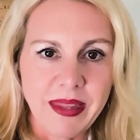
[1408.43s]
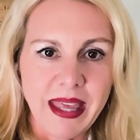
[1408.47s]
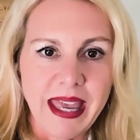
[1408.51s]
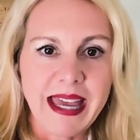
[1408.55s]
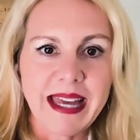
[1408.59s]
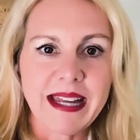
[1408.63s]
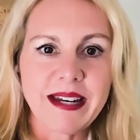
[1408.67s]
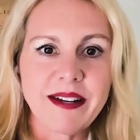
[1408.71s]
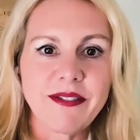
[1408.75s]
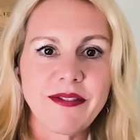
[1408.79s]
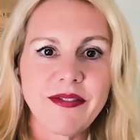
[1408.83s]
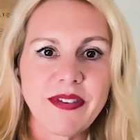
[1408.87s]

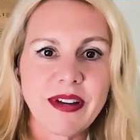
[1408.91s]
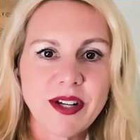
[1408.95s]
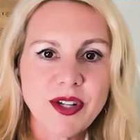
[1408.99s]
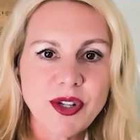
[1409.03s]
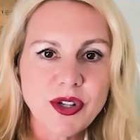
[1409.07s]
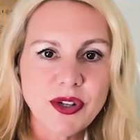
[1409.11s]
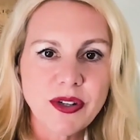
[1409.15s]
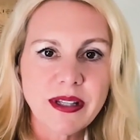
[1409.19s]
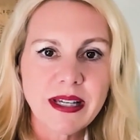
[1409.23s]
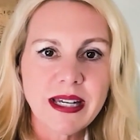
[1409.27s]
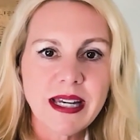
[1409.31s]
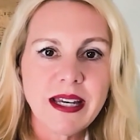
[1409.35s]
And
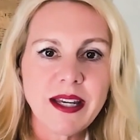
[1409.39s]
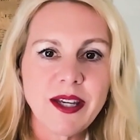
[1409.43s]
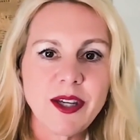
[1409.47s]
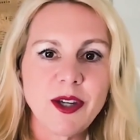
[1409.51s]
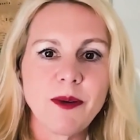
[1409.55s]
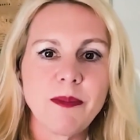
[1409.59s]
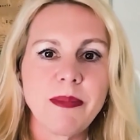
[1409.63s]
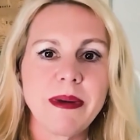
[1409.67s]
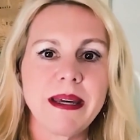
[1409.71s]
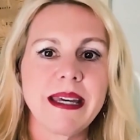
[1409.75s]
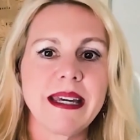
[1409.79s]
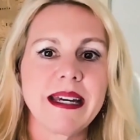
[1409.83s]
eventually
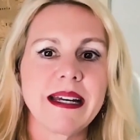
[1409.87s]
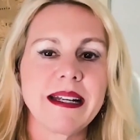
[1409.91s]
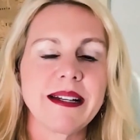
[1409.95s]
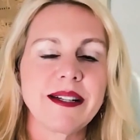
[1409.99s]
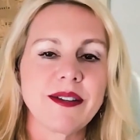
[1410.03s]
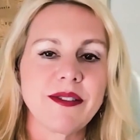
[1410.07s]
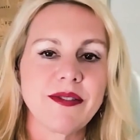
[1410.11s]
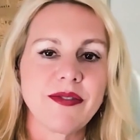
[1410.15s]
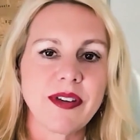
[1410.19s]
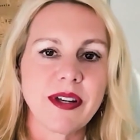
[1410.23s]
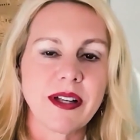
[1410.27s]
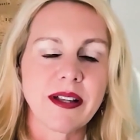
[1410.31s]
you begin
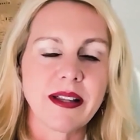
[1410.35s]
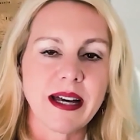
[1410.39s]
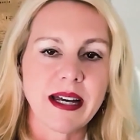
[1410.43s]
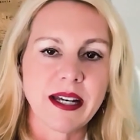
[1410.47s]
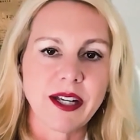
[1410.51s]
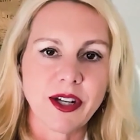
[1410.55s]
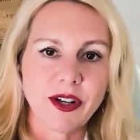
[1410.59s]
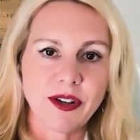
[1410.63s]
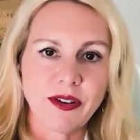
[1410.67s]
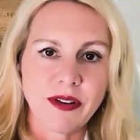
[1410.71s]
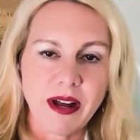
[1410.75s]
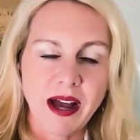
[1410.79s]
to feel
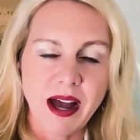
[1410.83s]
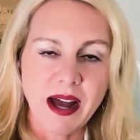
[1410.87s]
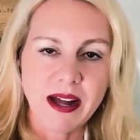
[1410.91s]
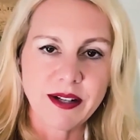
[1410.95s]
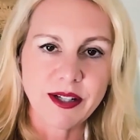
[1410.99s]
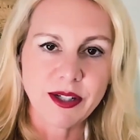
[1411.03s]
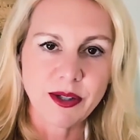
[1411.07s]
like you're not